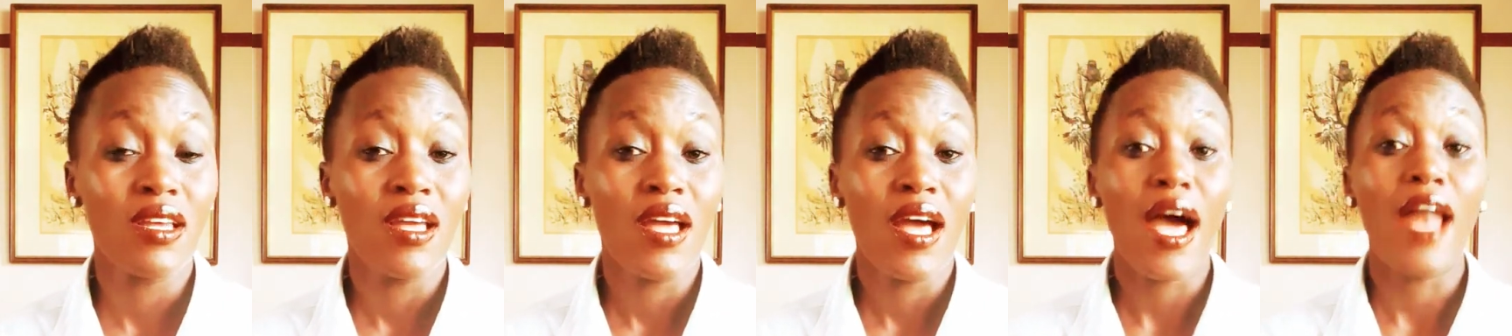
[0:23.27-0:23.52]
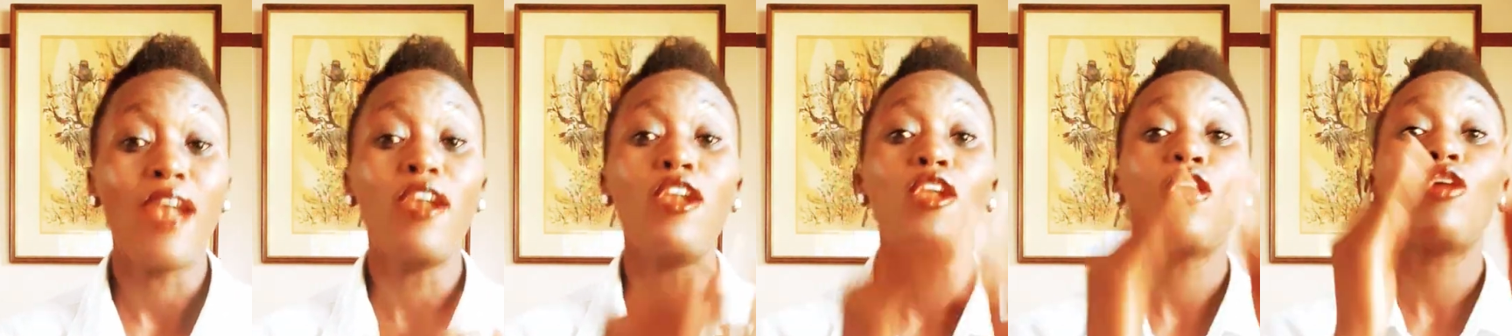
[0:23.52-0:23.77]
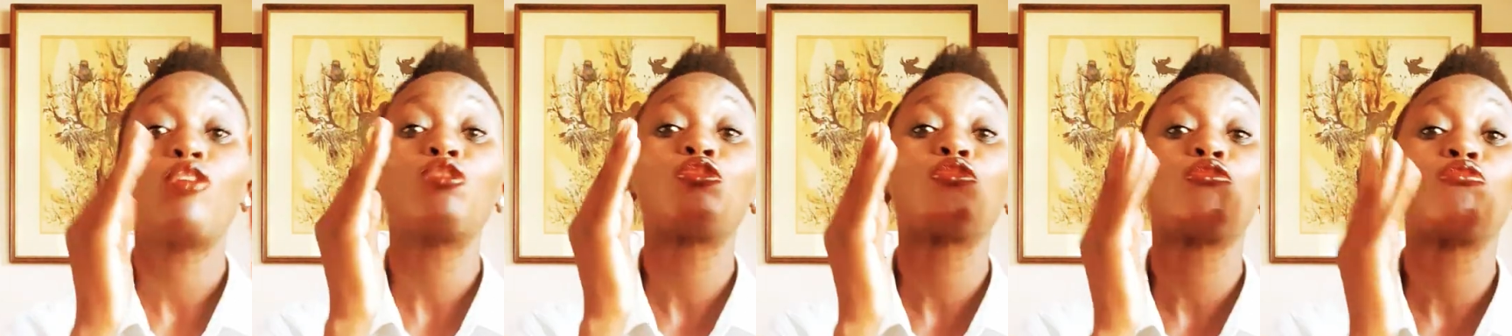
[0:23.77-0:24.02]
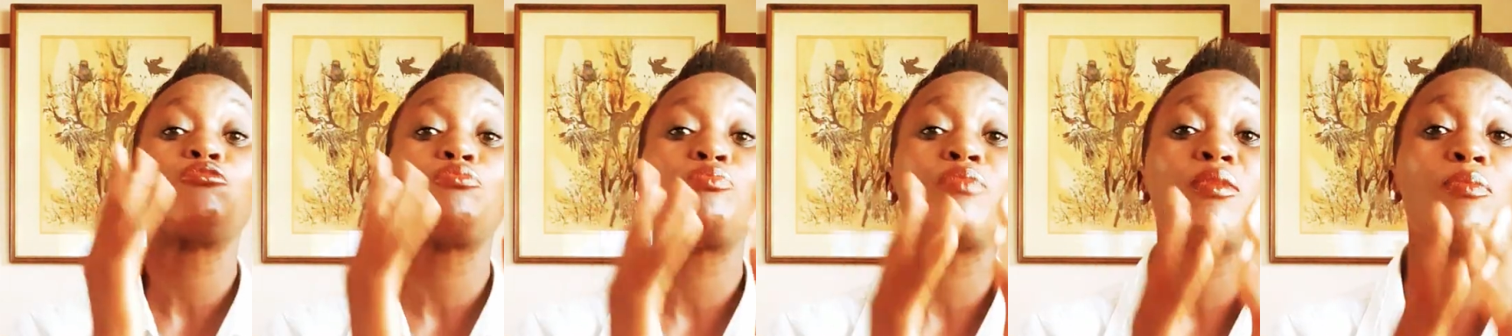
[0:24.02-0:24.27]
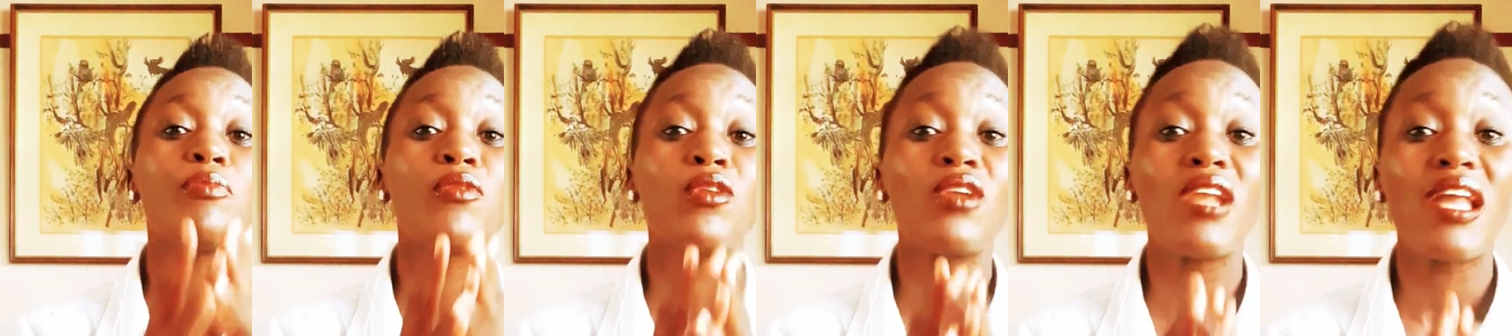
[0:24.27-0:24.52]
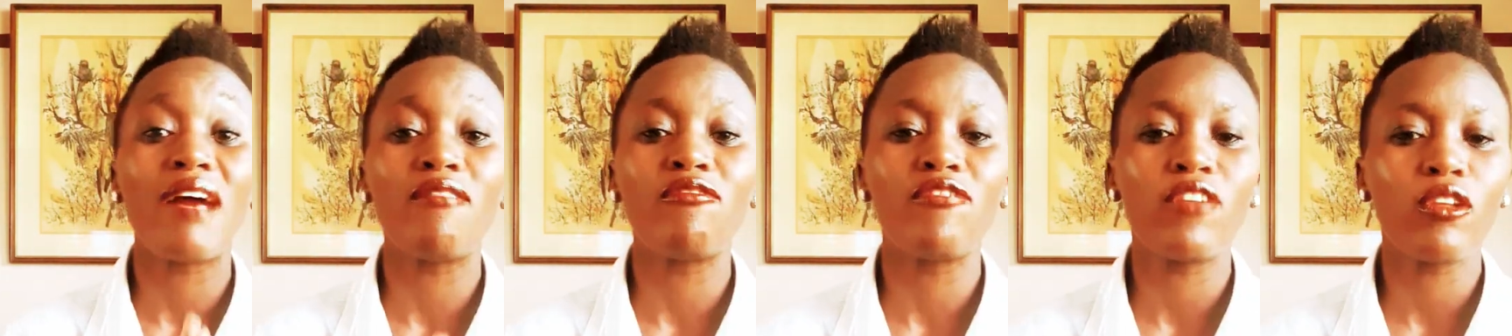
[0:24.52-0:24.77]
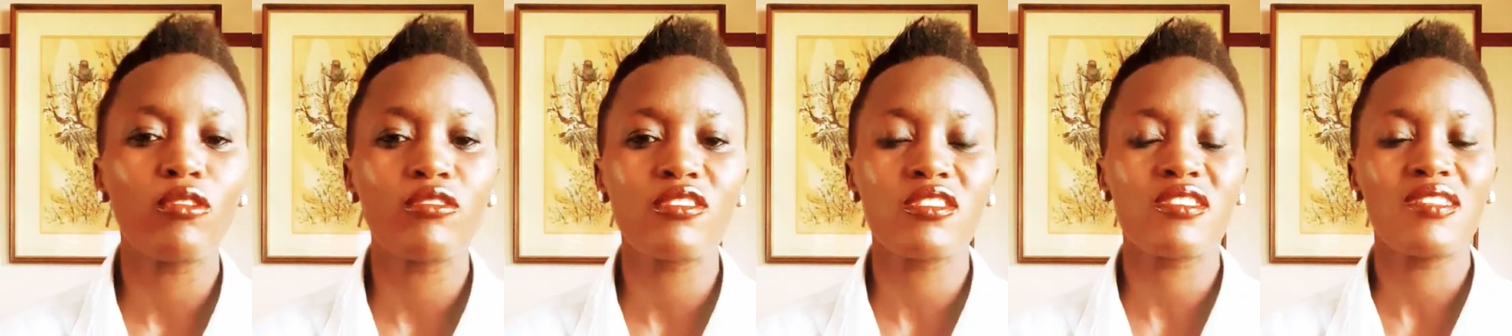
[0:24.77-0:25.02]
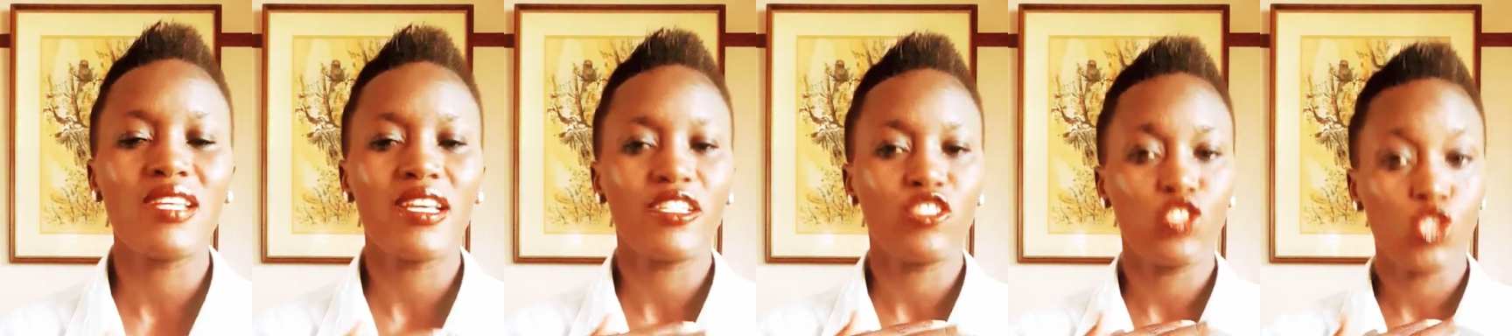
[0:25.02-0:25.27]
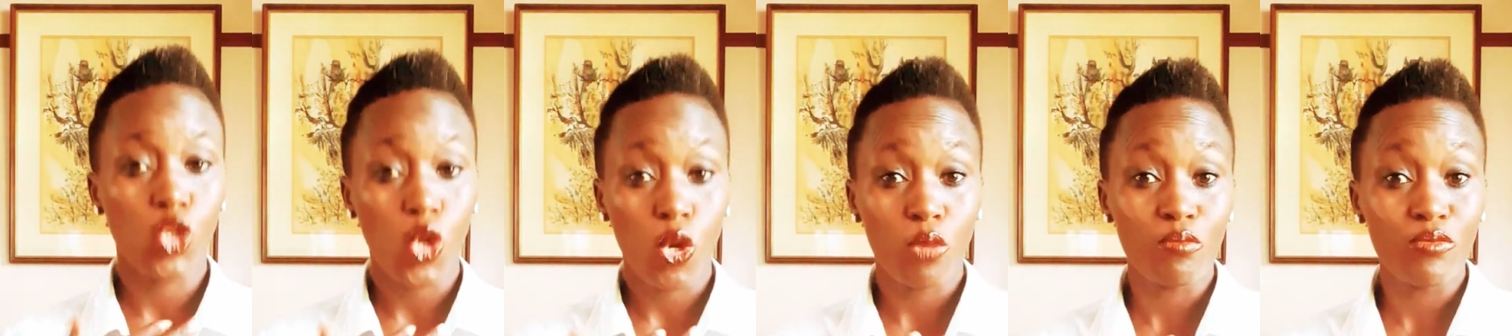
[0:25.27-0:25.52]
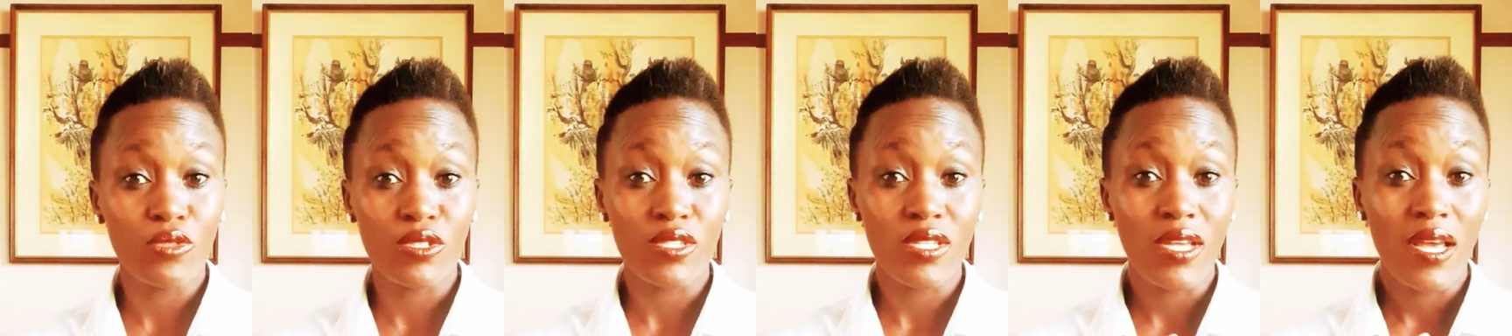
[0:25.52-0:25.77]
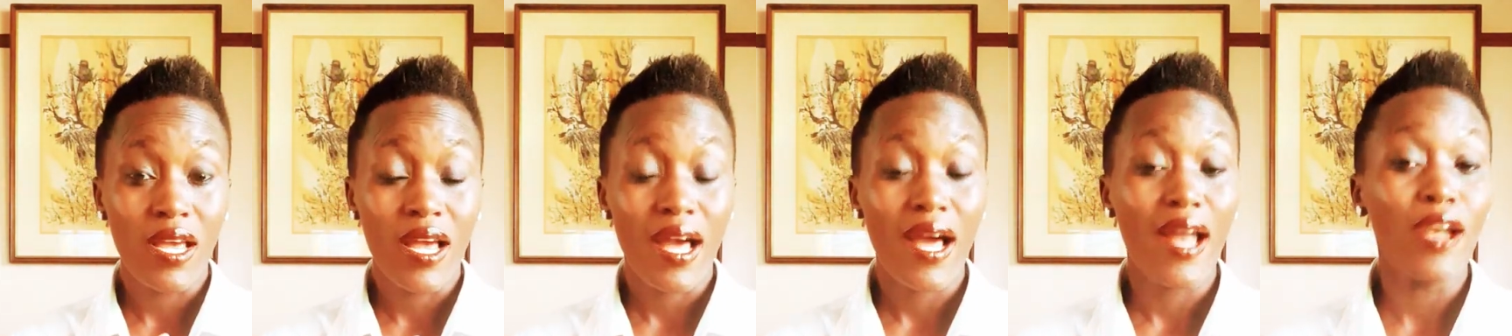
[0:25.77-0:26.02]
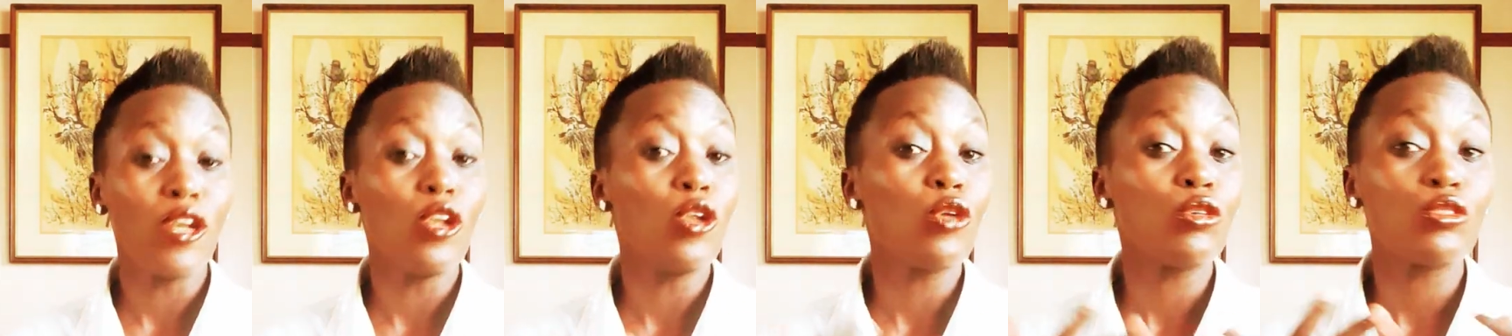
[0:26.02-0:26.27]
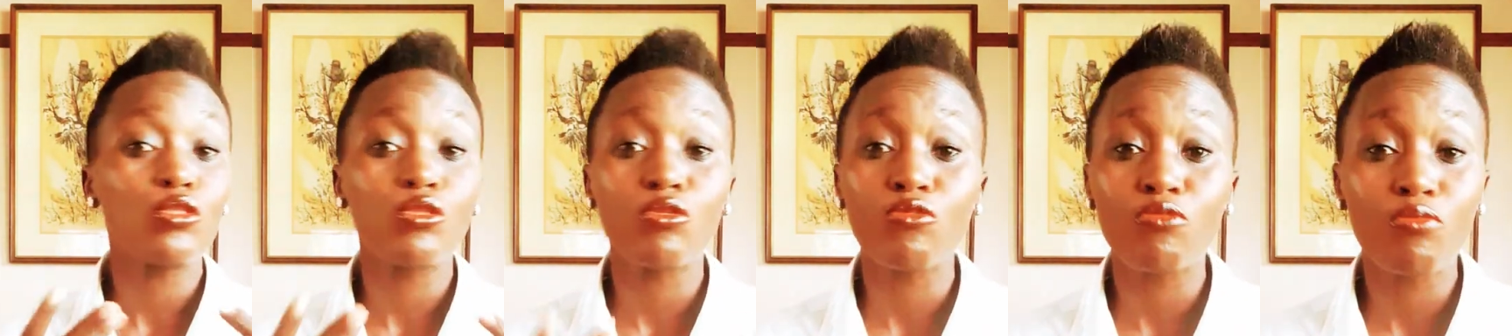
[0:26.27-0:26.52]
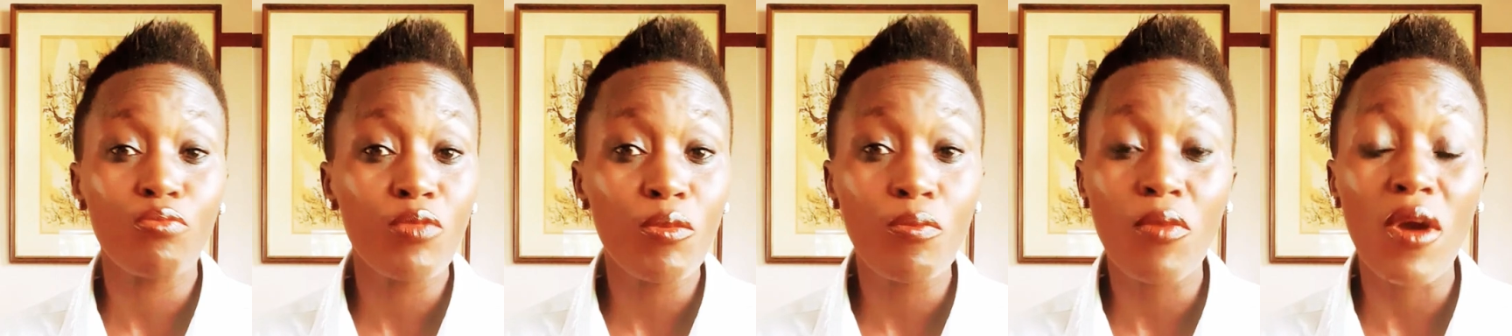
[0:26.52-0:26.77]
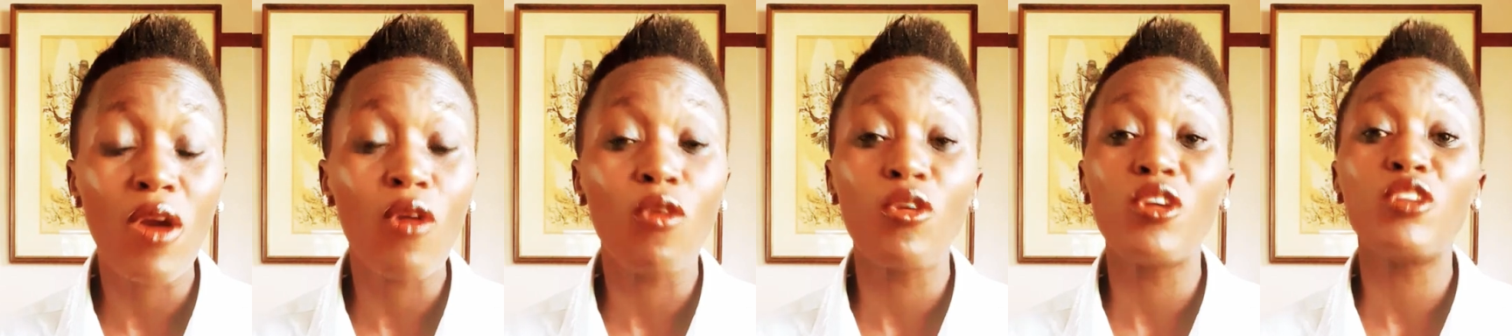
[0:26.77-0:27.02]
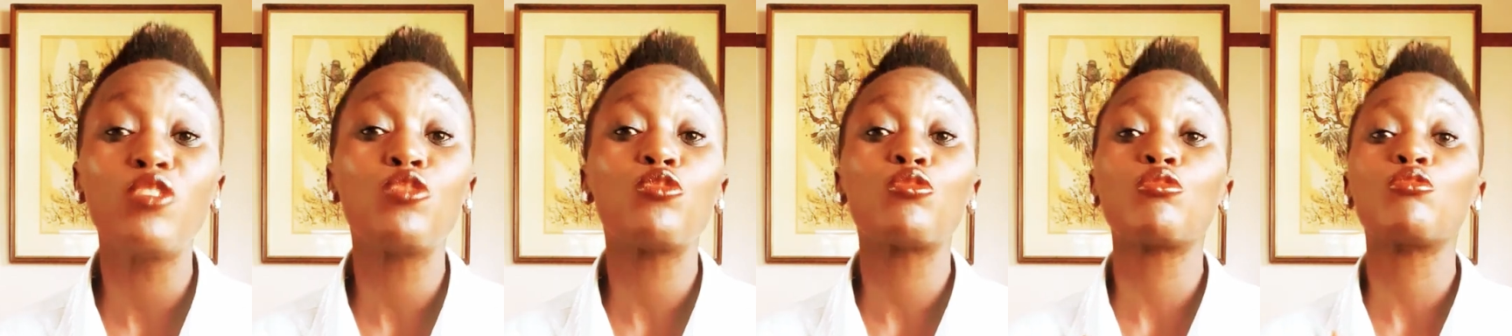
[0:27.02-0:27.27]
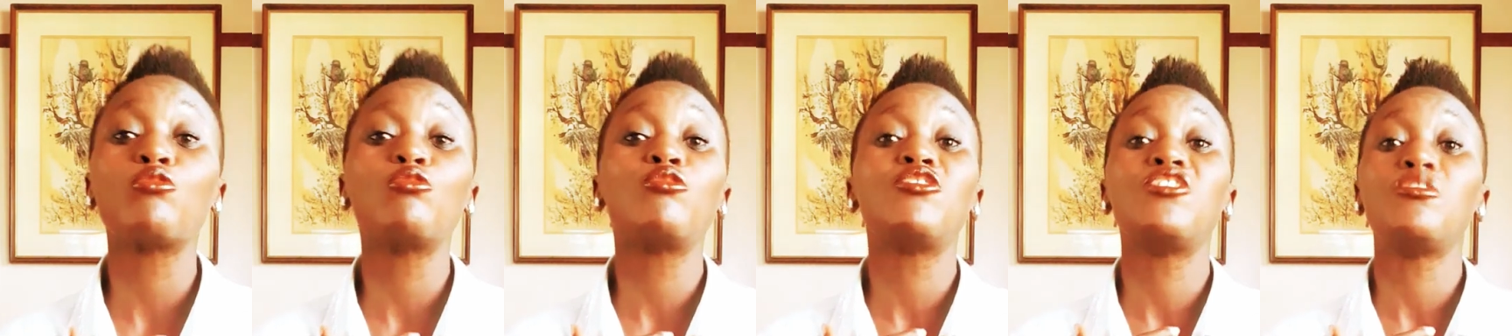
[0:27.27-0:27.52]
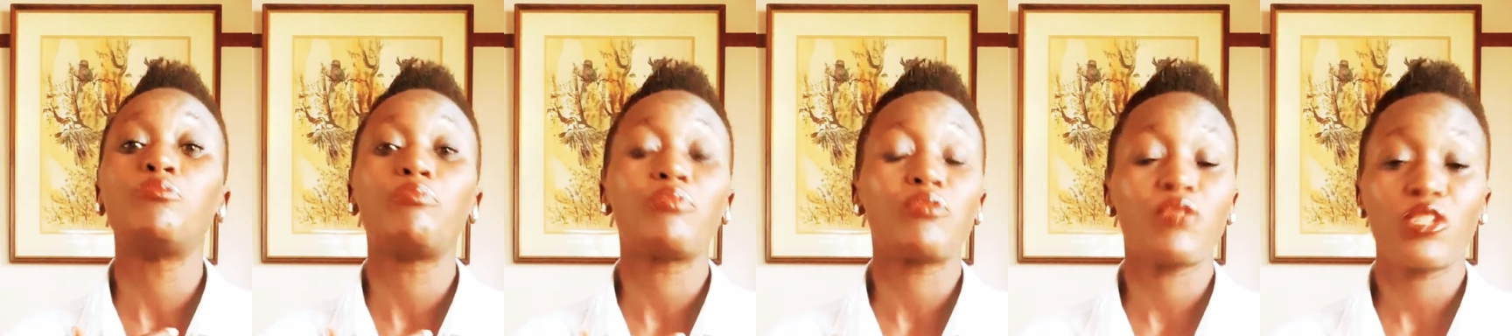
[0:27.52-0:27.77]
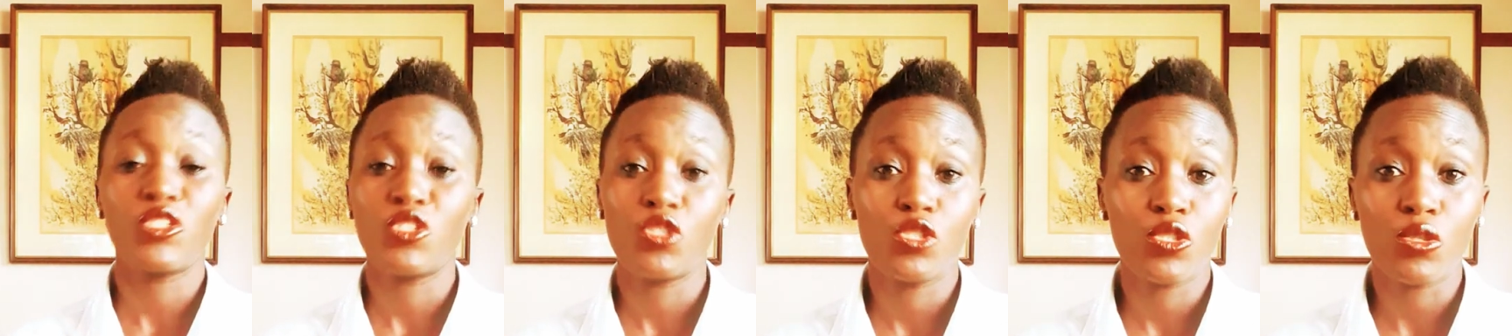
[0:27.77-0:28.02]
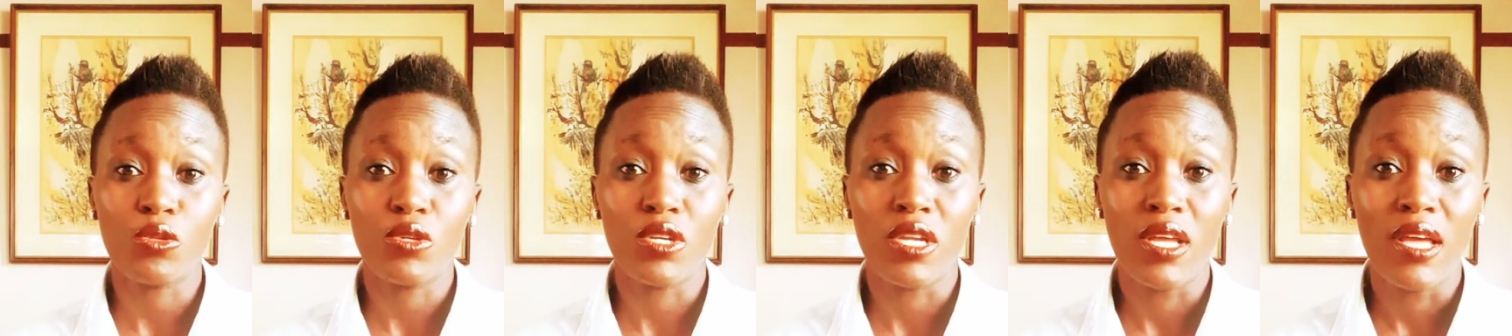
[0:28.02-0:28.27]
A lot of people have lost their jobs. A lot of people are going through depression.